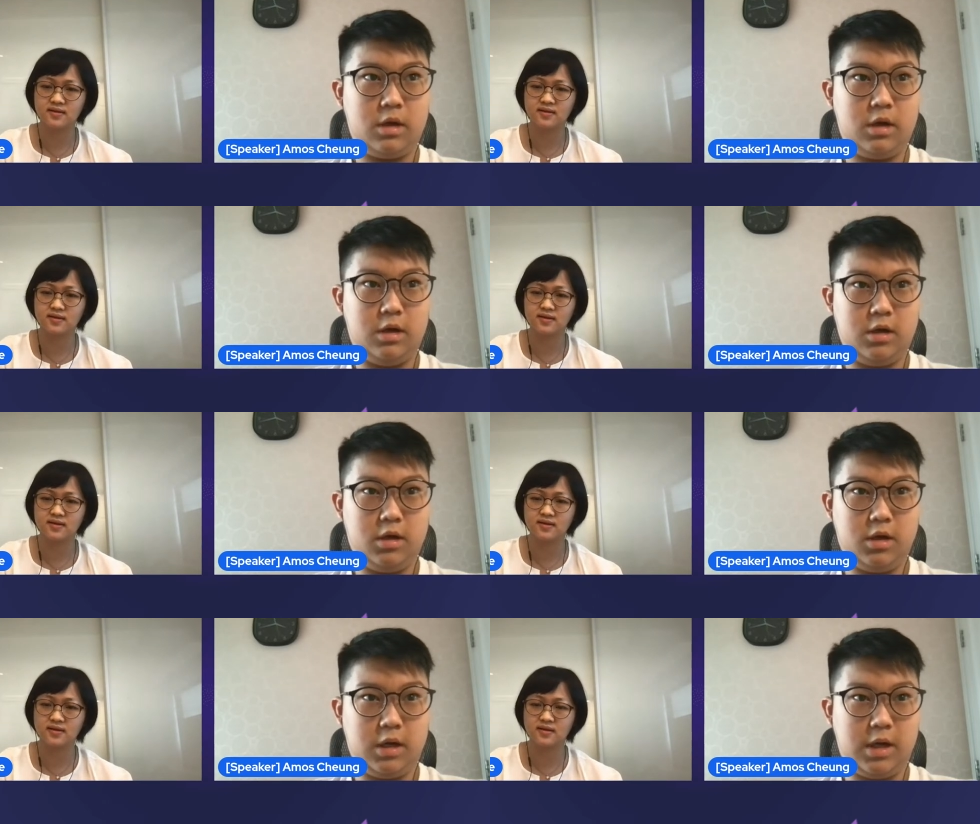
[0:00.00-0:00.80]

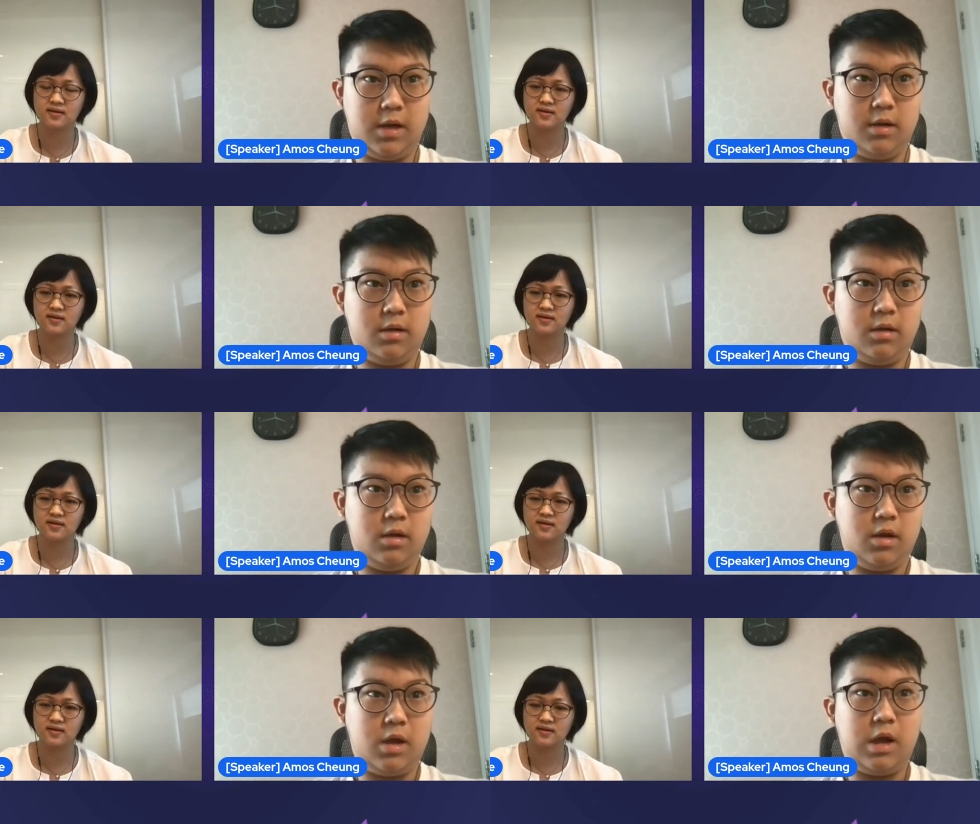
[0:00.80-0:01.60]
Speaker 1: Uh,
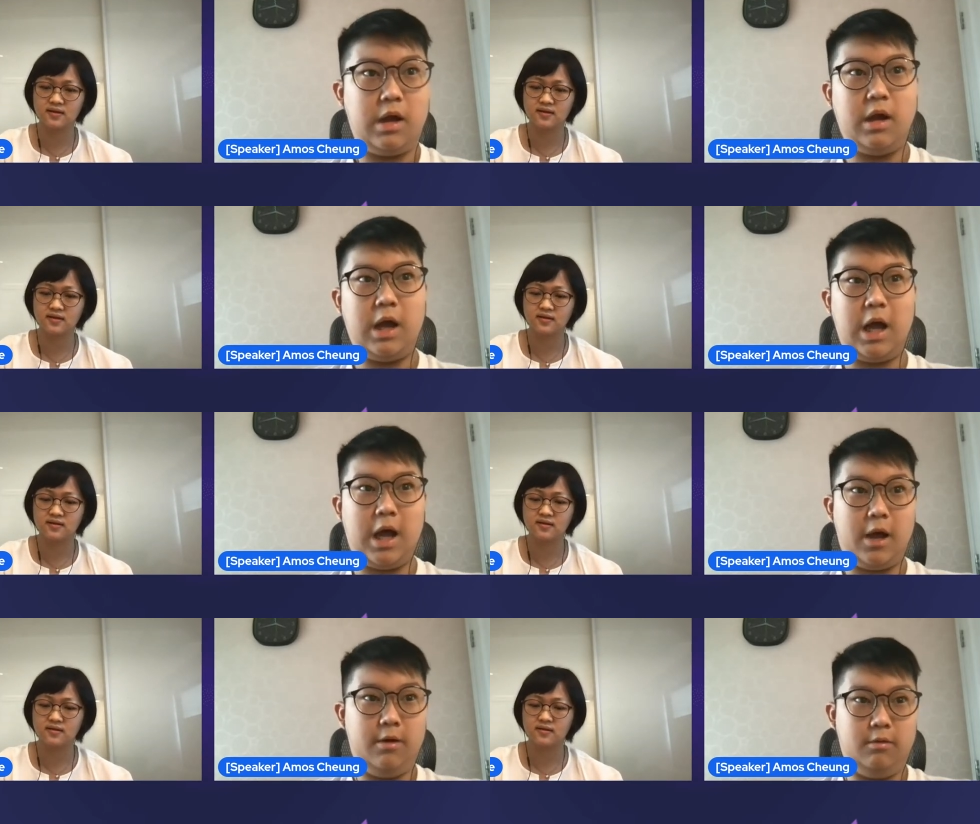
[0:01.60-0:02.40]

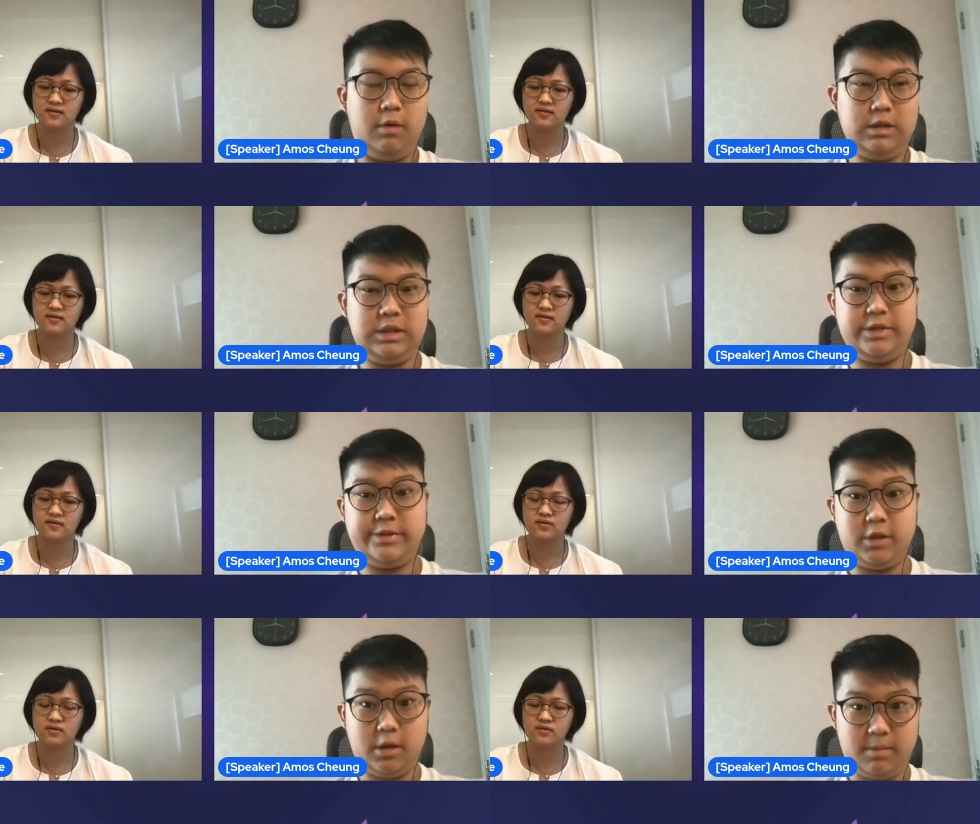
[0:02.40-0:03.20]
I wanted
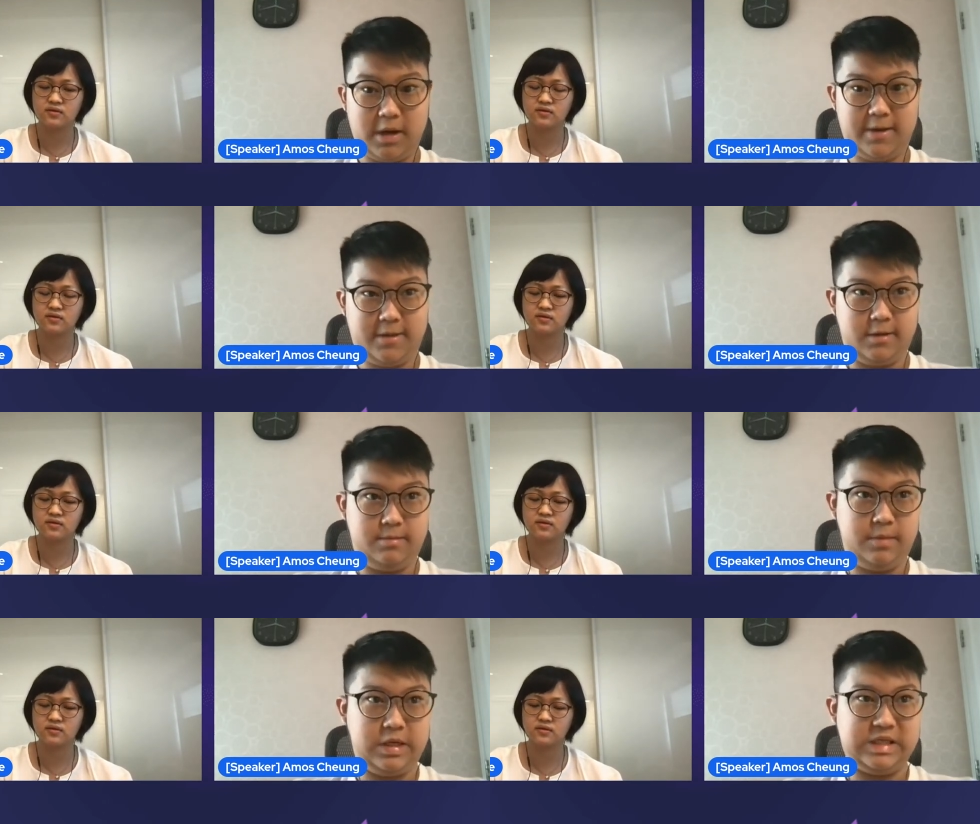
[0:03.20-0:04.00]
to learn
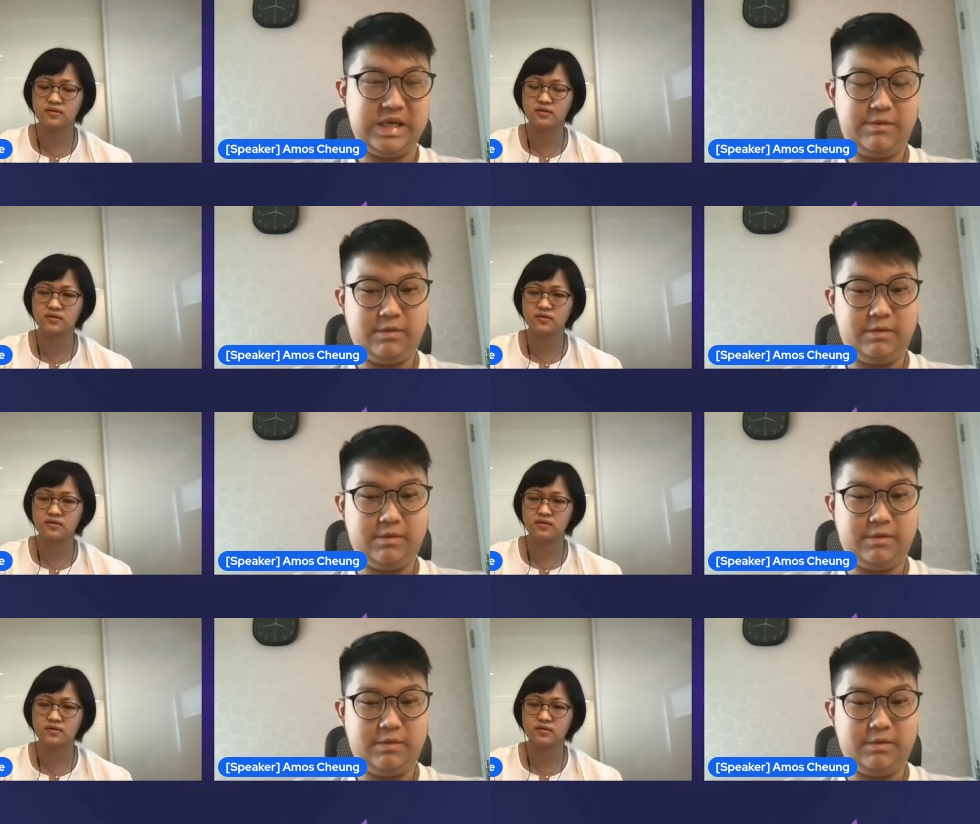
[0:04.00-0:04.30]
Python because it,